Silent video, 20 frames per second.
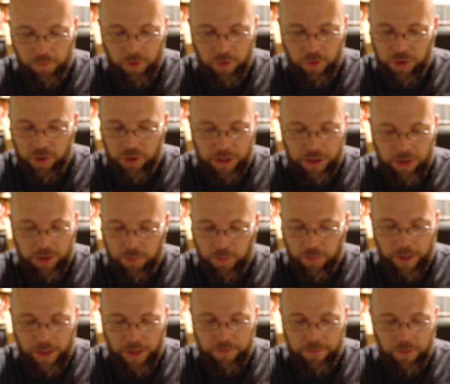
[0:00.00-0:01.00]
Ingenious
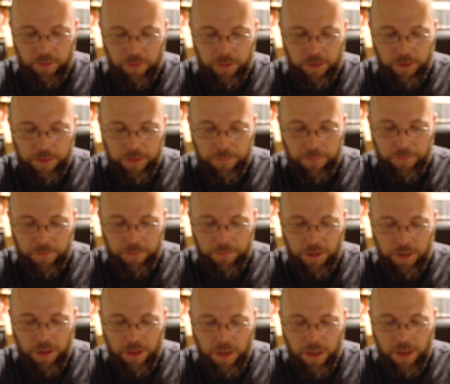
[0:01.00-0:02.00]
way of doing it.
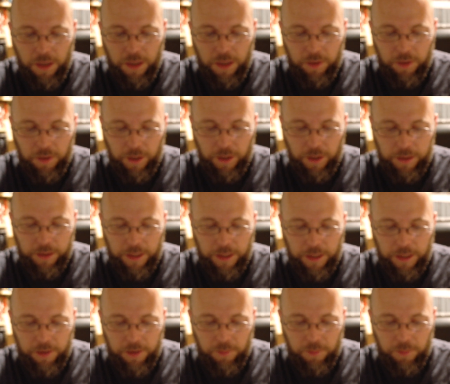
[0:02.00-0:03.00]
And creating a
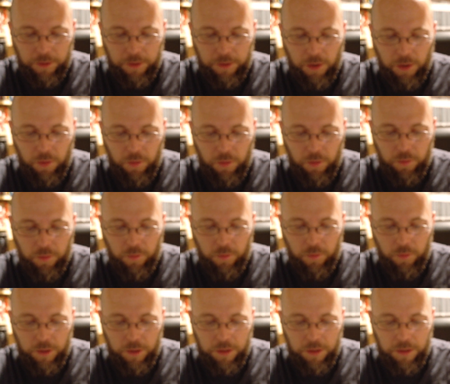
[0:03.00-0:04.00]
character with coat
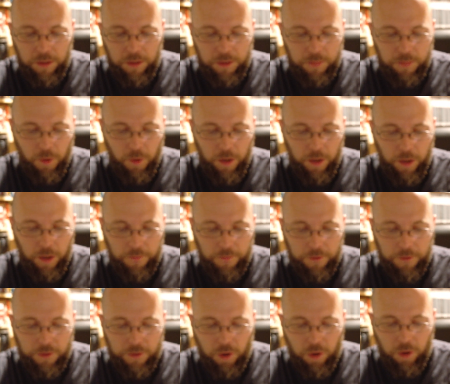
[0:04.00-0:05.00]
on as part of the
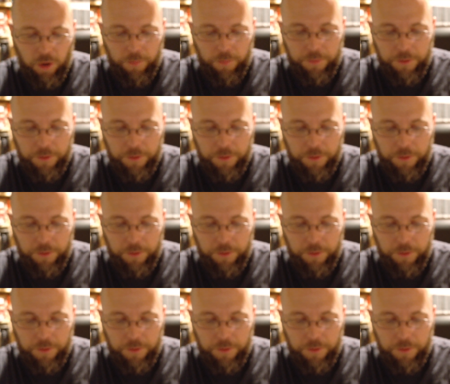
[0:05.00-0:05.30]
sculpt.